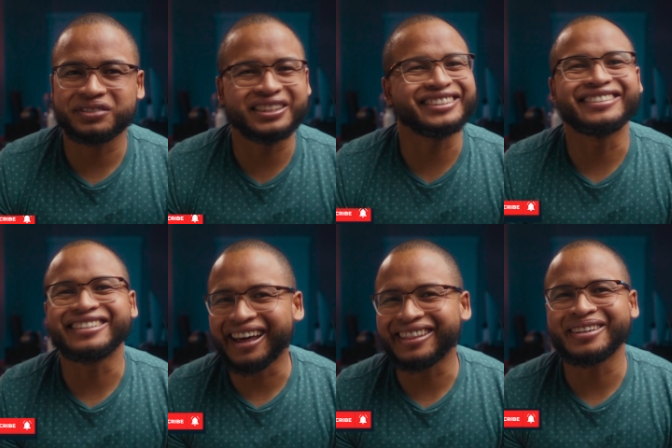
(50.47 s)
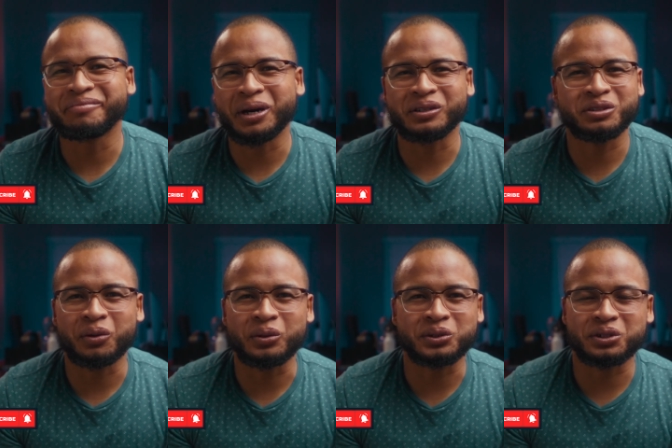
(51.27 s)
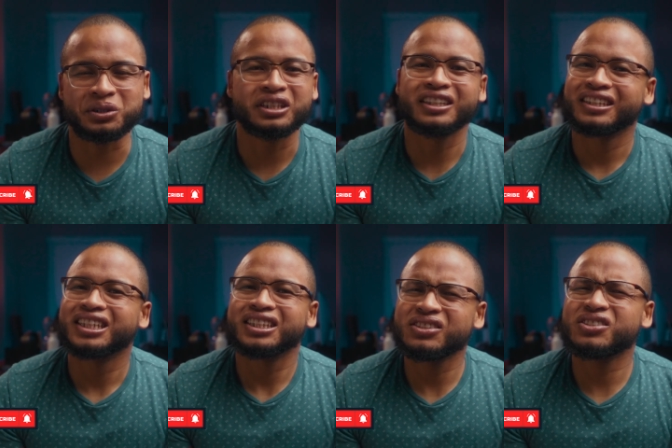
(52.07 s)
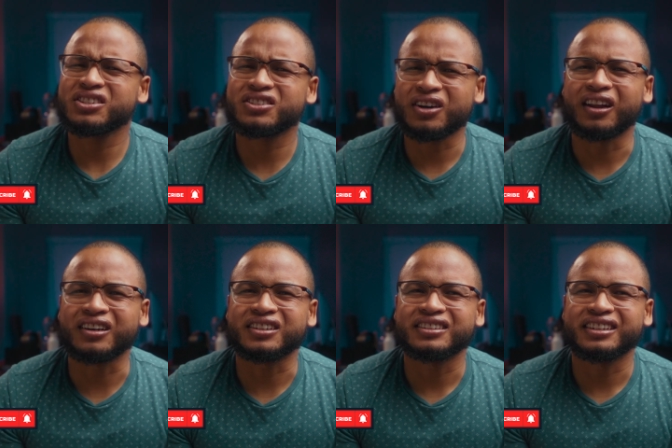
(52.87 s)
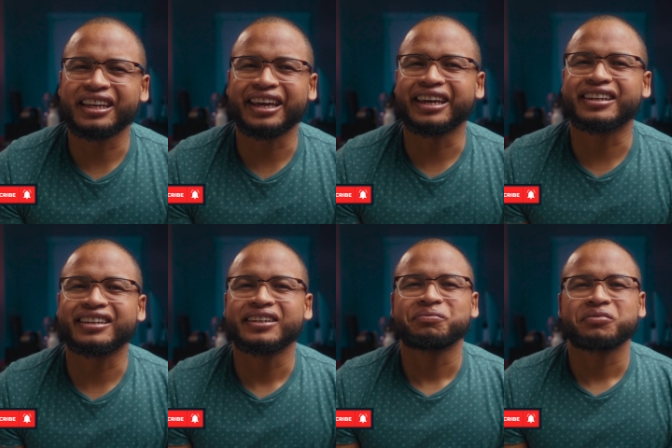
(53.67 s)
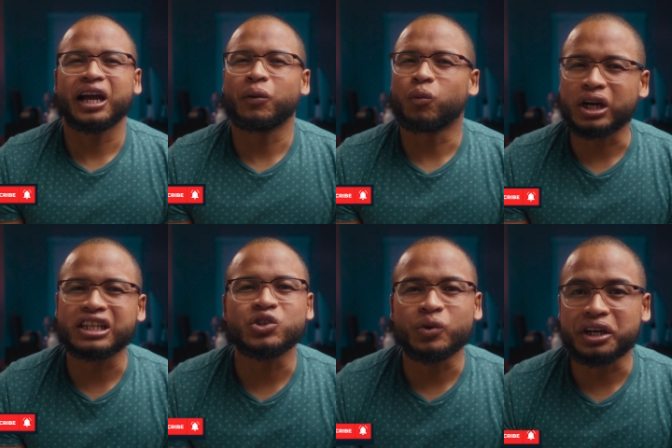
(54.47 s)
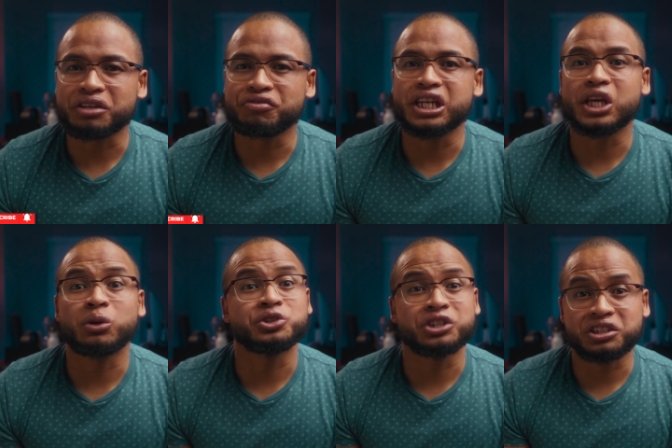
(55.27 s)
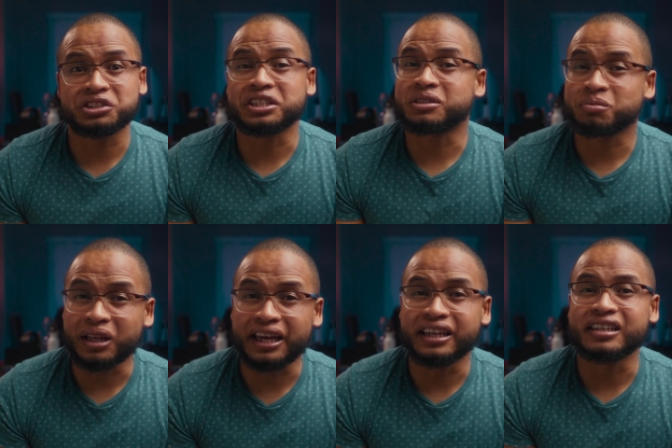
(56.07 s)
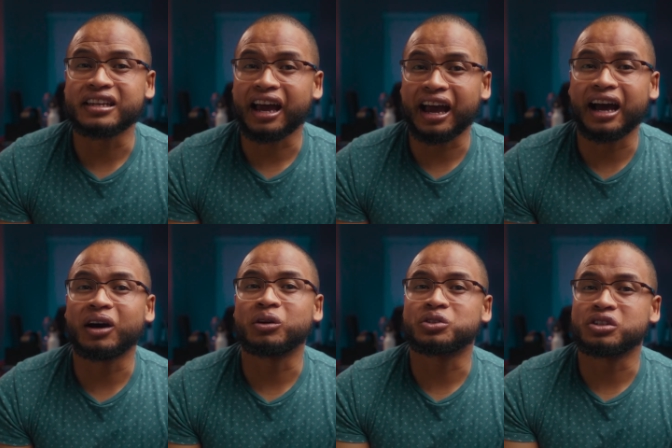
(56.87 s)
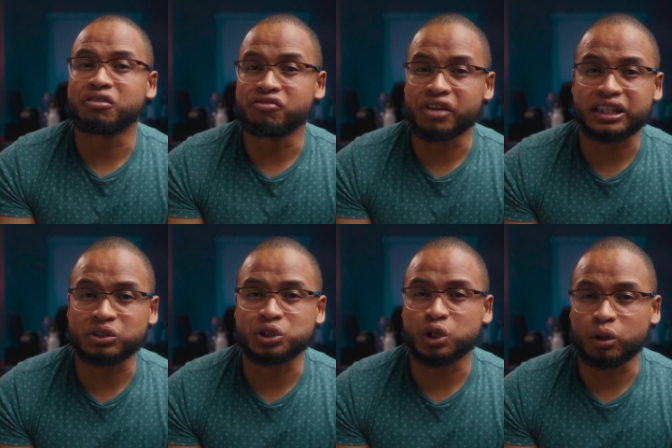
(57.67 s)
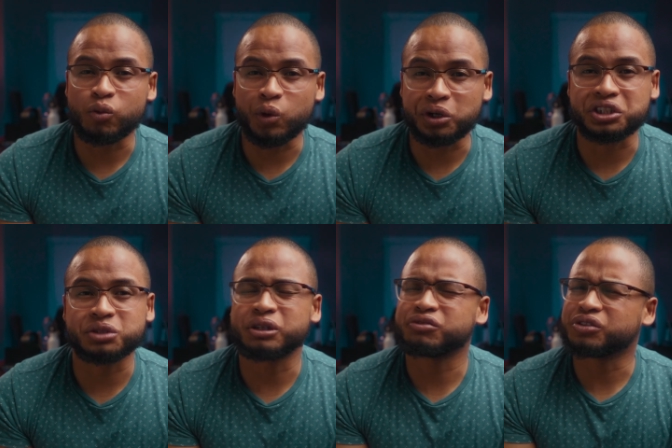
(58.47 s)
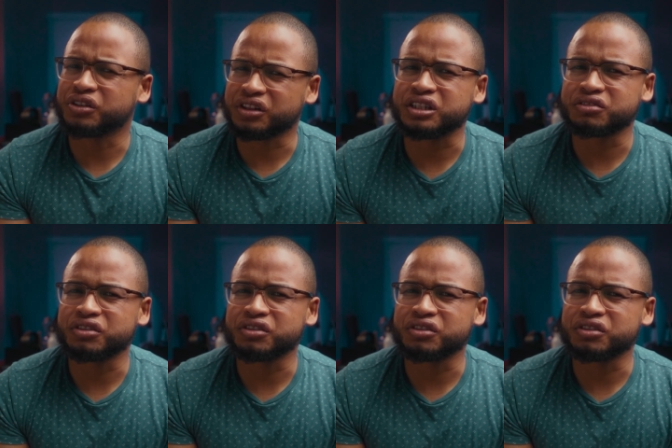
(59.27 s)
There's nothing about exposure, just color. And I want to do another video just explaining how the vectorscope works, but for this